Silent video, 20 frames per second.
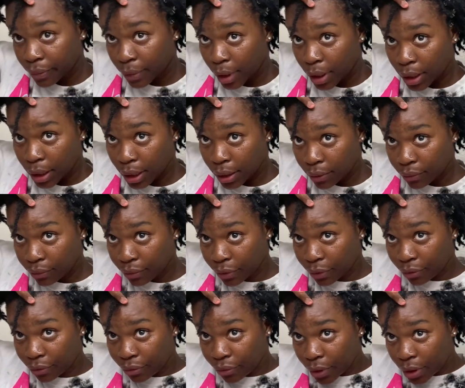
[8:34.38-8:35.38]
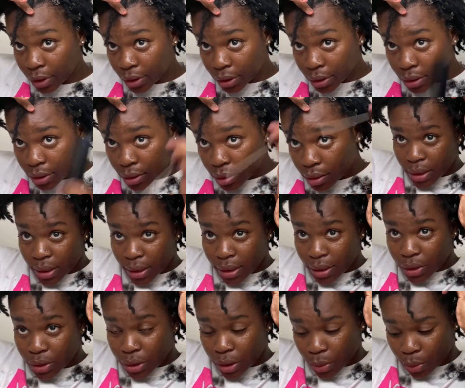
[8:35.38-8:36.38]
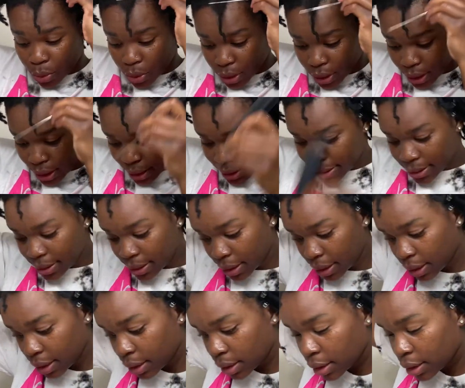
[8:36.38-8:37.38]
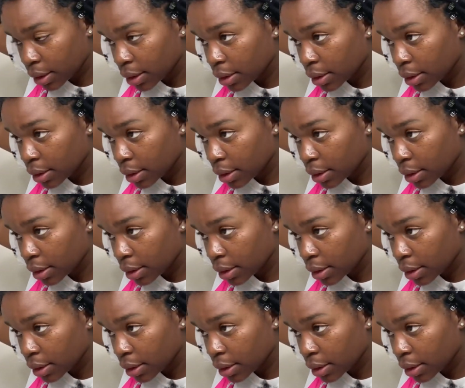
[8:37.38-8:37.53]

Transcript: Again, for the front, I usually want it as like